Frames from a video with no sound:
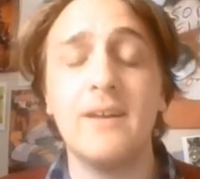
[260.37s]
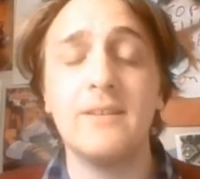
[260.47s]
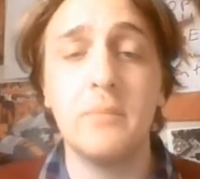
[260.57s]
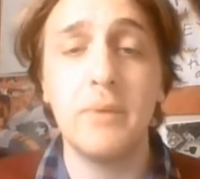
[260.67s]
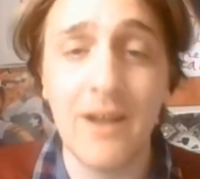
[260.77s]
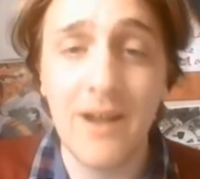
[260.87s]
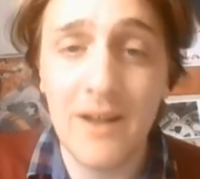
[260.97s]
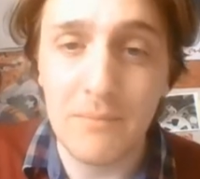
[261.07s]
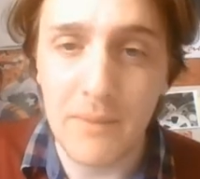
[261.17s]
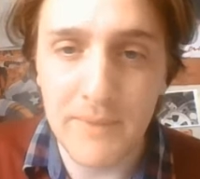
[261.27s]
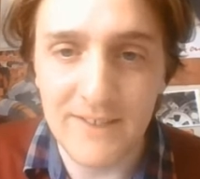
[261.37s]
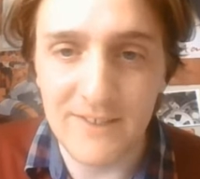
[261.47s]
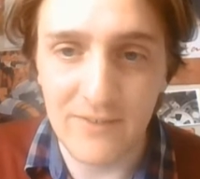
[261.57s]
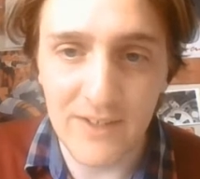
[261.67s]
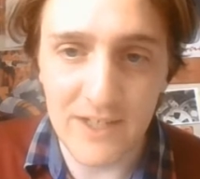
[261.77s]
to become a piece
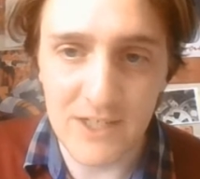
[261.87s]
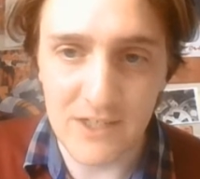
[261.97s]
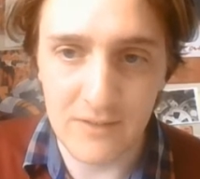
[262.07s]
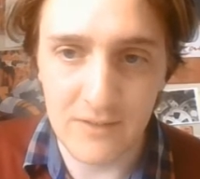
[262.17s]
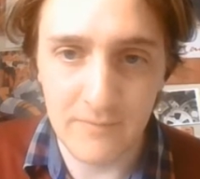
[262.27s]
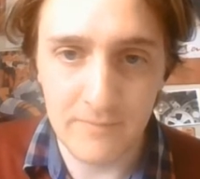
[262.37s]
of fiction.